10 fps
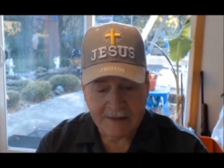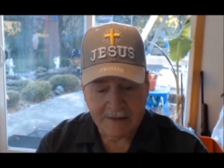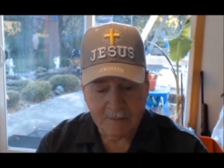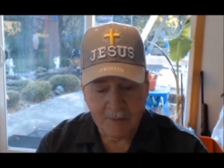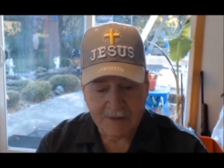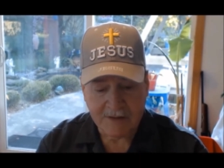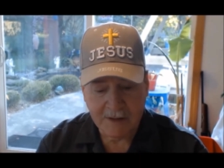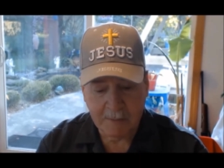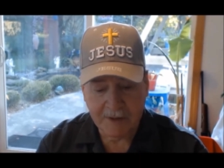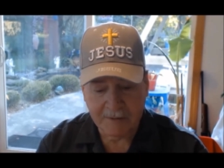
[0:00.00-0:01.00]
yes, it
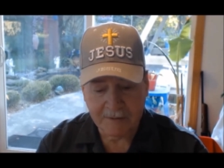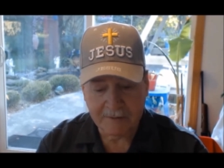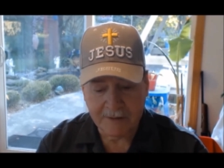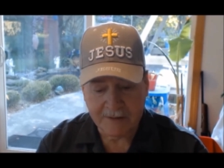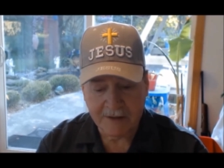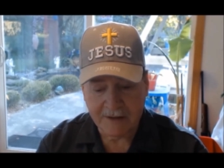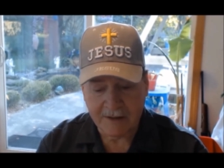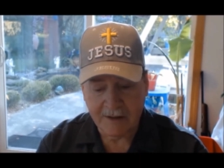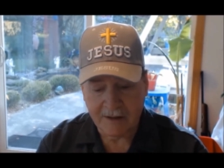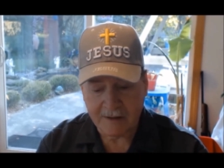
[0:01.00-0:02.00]
was Nibiru at 10
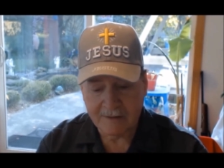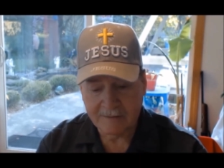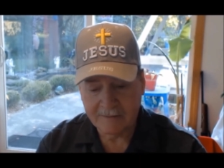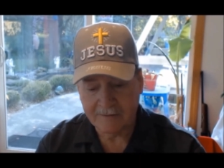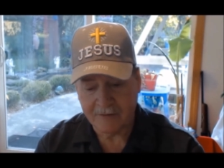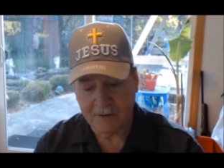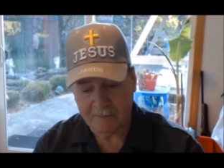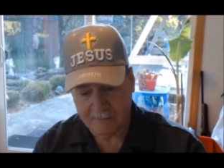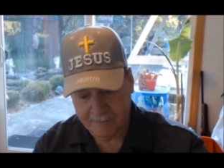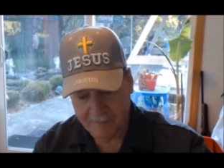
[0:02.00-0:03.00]
o'clock
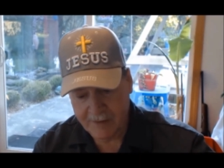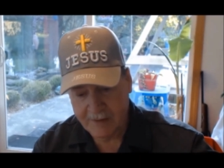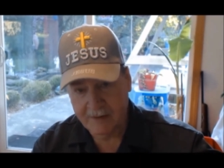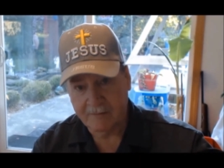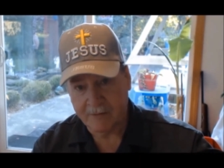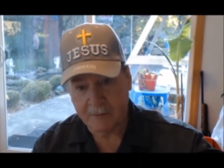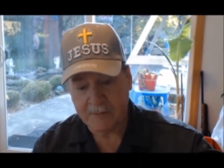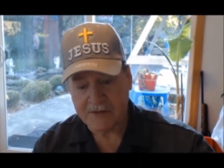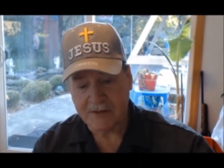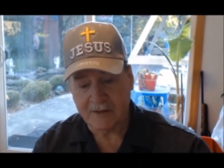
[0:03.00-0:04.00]
from
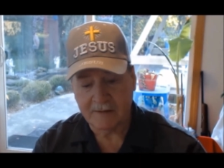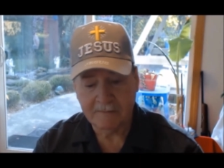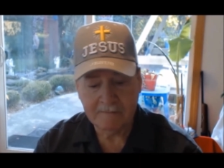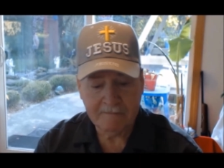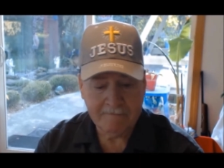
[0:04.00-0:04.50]
from the sun.